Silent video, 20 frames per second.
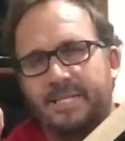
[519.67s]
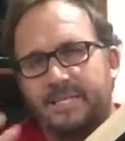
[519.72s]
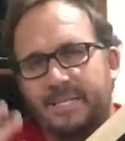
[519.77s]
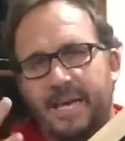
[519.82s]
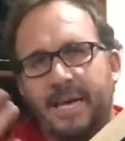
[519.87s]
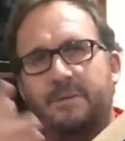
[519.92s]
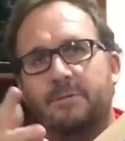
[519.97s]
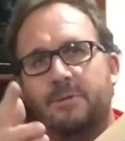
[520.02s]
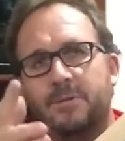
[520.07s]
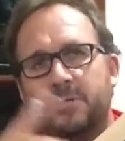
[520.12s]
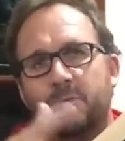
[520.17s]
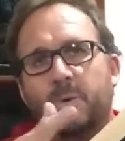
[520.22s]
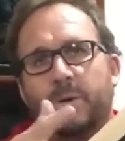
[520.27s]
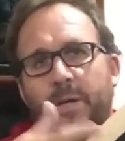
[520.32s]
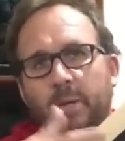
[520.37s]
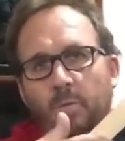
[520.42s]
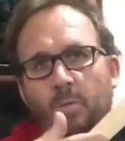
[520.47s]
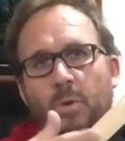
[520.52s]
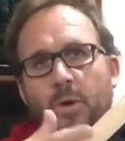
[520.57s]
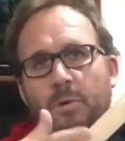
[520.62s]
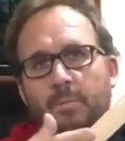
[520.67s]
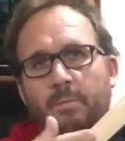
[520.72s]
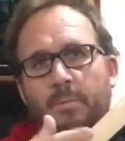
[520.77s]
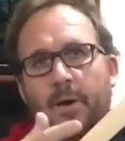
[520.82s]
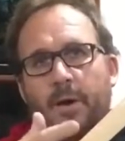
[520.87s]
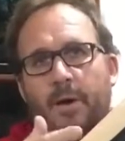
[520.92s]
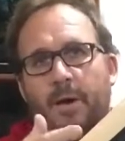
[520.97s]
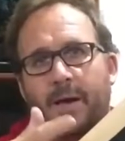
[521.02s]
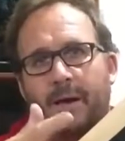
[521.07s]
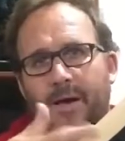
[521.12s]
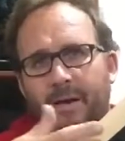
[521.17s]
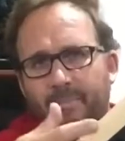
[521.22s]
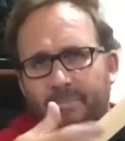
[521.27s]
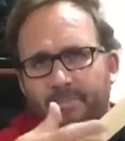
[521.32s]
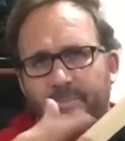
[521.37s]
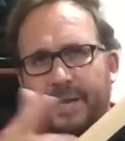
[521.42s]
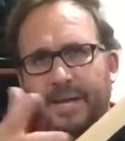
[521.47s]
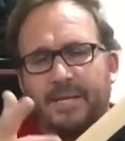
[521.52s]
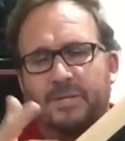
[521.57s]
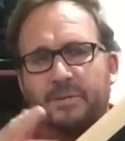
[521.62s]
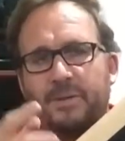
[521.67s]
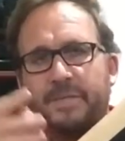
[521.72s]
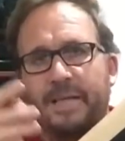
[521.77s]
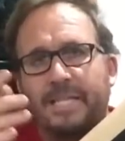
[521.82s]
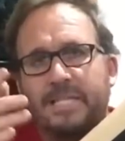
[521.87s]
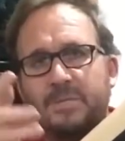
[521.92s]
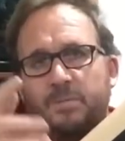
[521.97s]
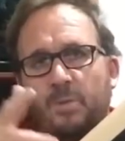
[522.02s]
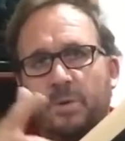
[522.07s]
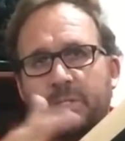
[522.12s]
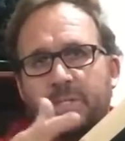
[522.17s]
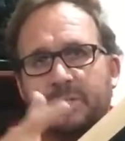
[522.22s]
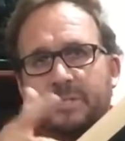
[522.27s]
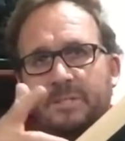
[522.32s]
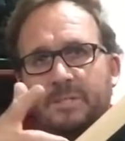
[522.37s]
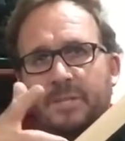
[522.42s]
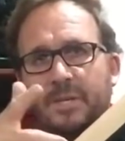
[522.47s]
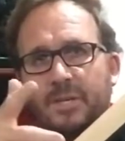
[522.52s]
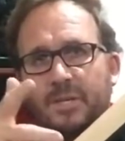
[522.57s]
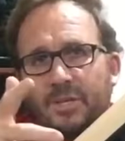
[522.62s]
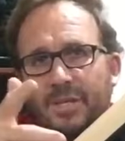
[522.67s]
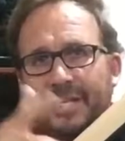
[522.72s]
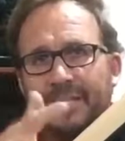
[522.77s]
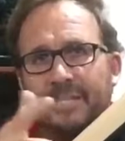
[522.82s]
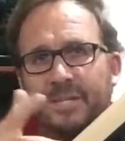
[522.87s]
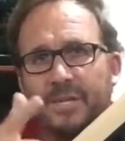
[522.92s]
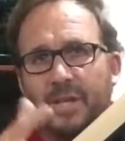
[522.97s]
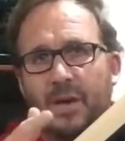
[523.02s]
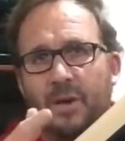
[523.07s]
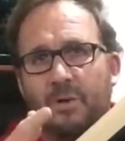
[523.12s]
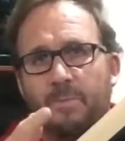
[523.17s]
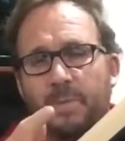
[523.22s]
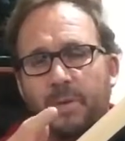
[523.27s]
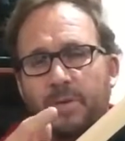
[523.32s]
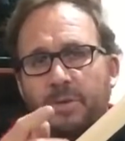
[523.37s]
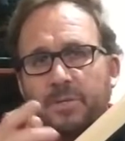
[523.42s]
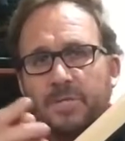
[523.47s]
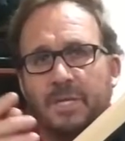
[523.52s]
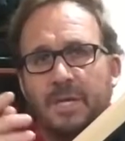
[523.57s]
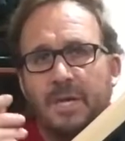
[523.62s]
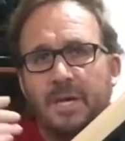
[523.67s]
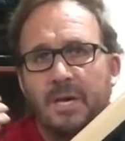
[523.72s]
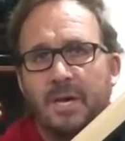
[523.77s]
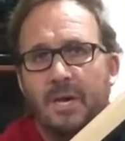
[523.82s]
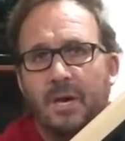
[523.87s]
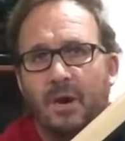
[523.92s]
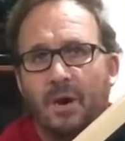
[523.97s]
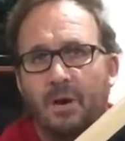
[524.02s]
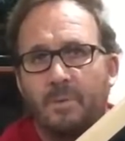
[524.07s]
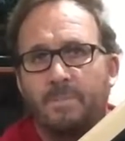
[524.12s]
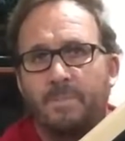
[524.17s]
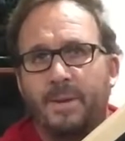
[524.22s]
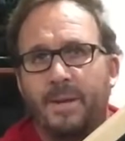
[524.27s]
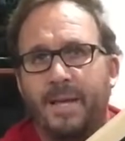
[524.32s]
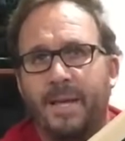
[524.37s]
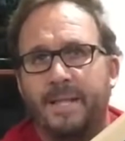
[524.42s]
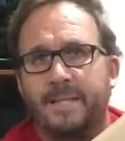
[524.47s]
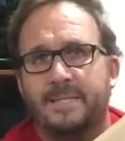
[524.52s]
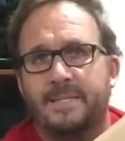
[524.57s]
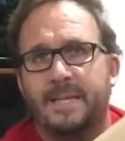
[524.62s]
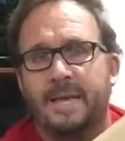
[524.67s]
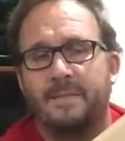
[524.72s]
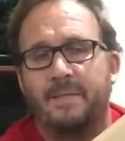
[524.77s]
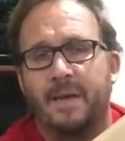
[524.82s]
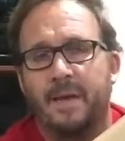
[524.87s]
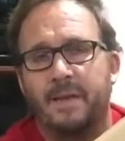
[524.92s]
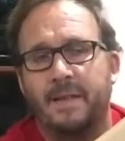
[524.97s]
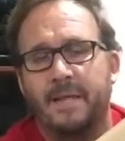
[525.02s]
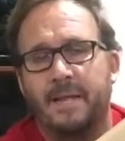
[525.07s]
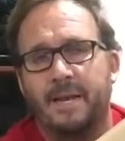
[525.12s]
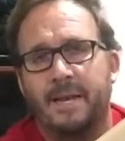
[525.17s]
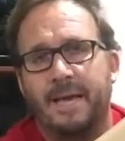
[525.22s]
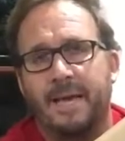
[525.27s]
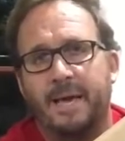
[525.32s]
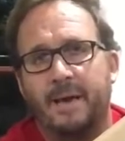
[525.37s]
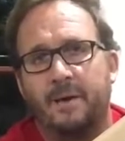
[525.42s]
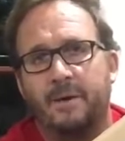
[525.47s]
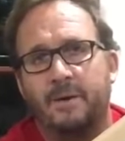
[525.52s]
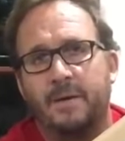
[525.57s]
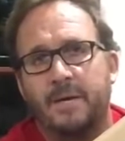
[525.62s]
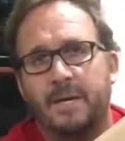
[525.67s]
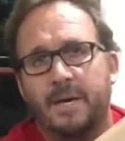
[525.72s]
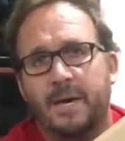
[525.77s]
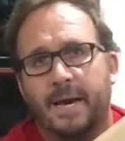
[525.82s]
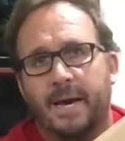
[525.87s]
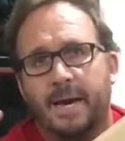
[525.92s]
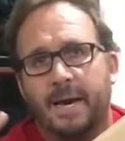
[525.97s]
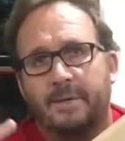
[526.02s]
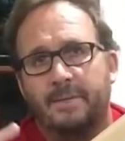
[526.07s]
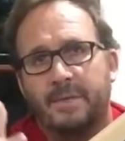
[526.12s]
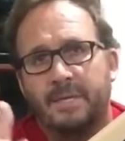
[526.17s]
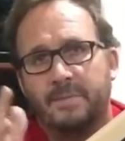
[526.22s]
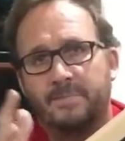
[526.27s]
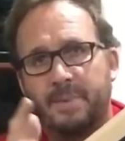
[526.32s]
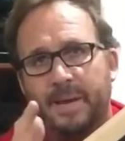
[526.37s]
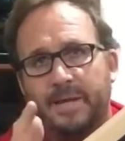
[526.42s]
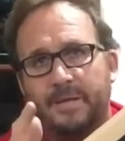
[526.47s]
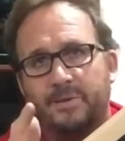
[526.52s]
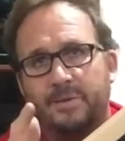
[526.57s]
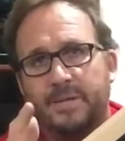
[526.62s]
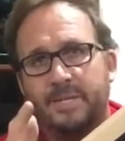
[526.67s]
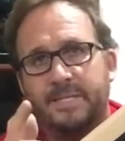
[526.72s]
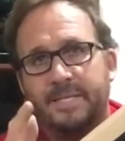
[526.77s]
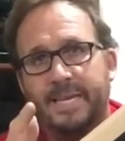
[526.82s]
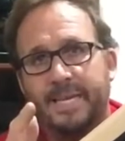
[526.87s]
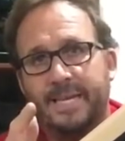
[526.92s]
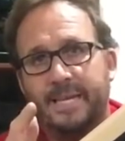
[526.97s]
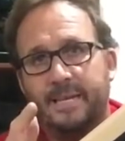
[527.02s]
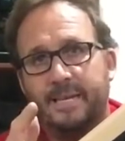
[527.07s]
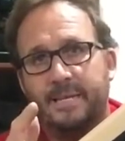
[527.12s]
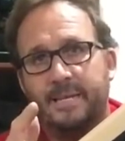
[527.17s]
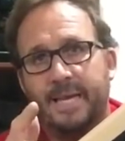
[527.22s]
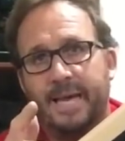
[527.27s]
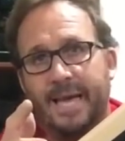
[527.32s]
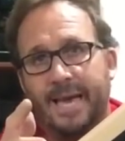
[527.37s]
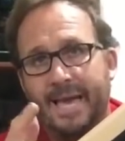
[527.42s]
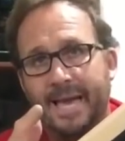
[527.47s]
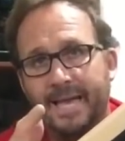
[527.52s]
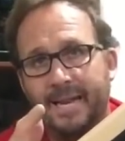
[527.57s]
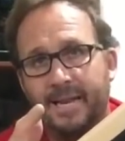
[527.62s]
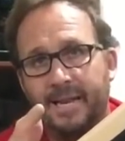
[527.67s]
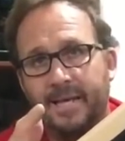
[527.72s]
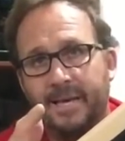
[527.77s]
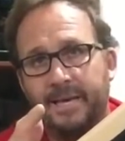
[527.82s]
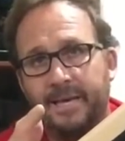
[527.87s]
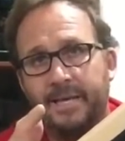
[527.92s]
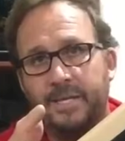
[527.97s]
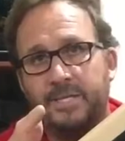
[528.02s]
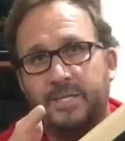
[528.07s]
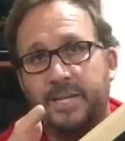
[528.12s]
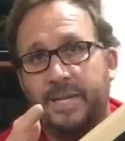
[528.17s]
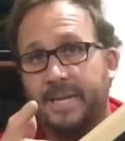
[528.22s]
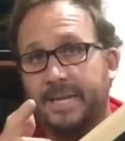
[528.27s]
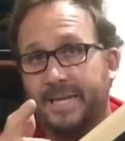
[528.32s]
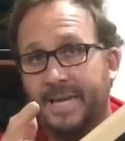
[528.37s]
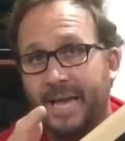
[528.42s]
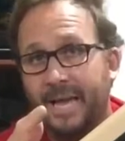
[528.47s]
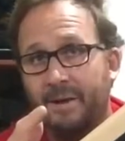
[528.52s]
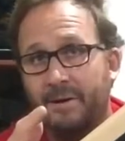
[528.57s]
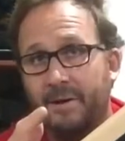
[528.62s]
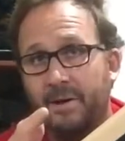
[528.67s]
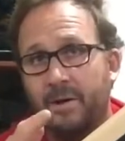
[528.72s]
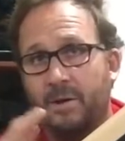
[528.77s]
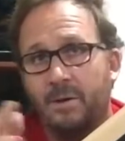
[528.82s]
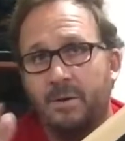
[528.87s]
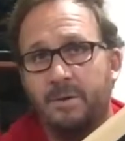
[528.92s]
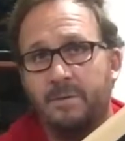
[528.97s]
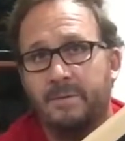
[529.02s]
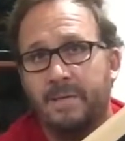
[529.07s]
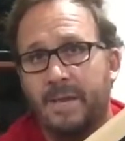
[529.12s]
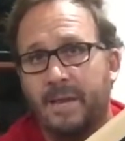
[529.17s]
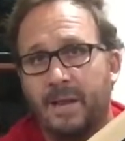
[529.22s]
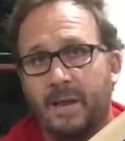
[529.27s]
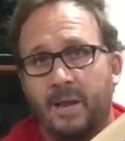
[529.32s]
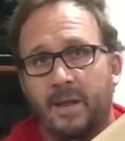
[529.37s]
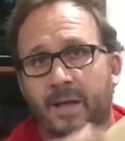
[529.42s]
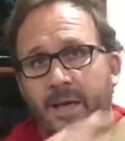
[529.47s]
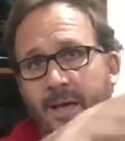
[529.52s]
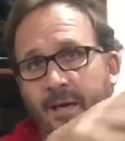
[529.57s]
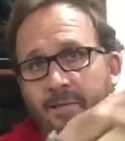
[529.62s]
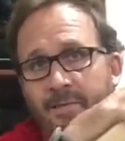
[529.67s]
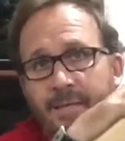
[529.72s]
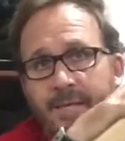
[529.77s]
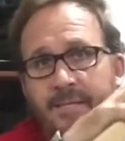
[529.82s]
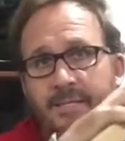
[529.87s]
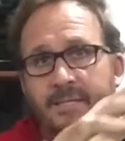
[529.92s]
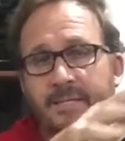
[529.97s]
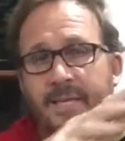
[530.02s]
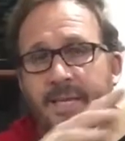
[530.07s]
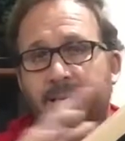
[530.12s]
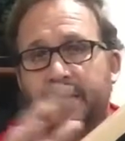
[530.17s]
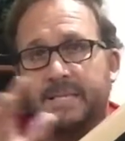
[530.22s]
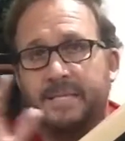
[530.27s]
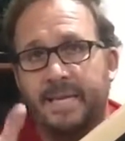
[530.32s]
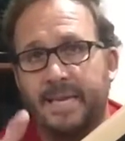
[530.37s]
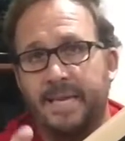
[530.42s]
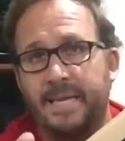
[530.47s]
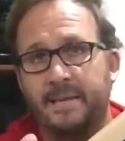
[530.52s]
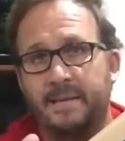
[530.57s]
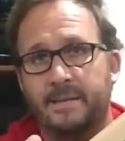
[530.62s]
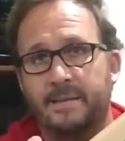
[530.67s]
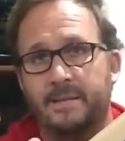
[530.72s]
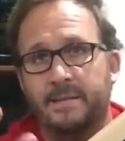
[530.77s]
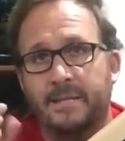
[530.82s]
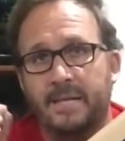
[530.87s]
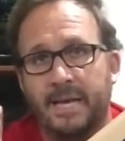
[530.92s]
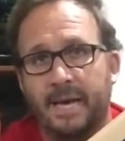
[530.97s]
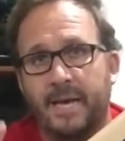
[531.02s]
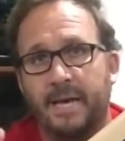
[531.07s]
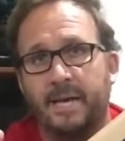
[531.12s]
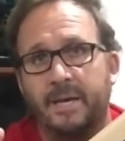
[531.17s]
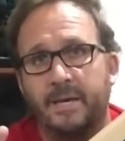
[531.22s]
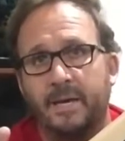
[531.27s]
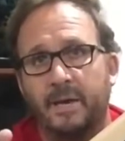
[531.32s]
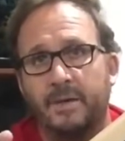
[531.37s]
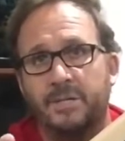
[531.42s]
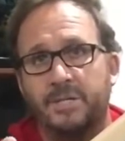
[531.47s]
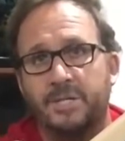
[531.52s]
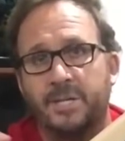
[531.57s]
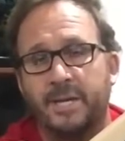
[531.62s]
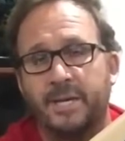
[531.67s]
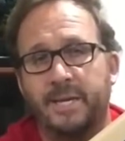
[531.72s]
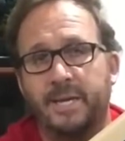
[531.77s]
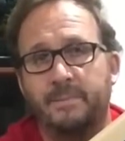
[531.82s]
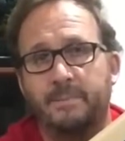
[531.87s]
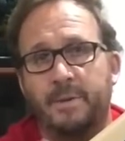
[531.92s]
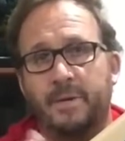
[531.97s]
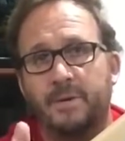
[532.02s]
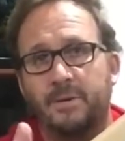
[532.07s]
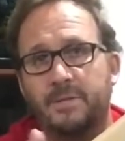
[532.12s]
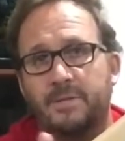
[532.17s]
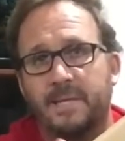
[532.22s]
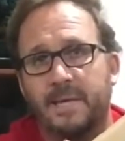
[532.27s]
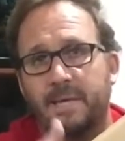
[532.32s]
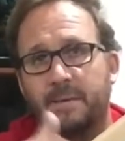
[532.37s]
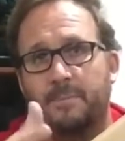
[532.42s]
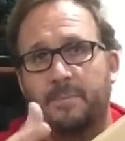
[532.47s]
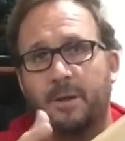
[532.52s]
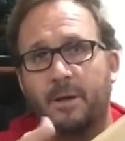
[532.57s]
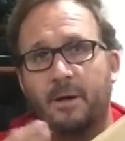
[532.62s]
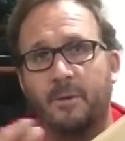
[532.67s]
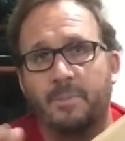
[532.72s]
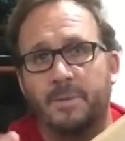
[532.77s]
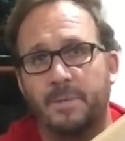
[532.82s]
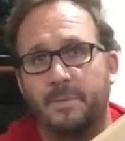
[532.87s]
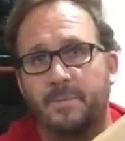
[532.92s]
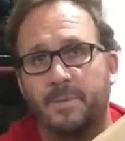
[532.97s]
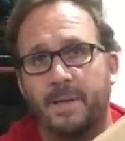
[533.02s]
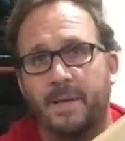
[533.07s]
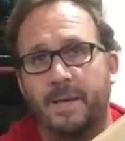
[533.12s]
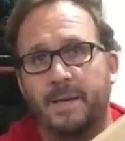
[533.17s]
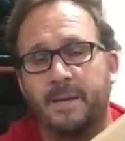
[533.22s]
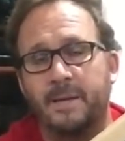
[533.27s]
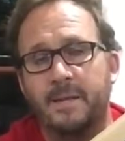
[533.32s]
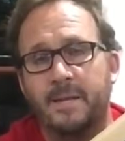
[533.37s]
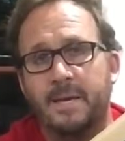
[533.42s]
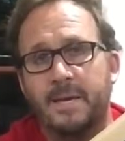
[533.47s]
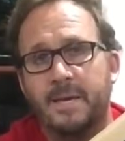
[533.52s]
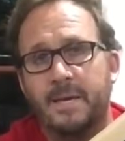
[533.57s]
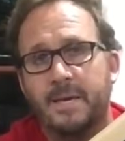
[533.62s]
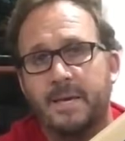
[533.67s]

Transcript: It's a 120 watt battery. That's what you need to know, because on planes now they only allow these batteries in hand luggage and carry-on. They don't allow these things in cargo check-in because they could blow up in the plane.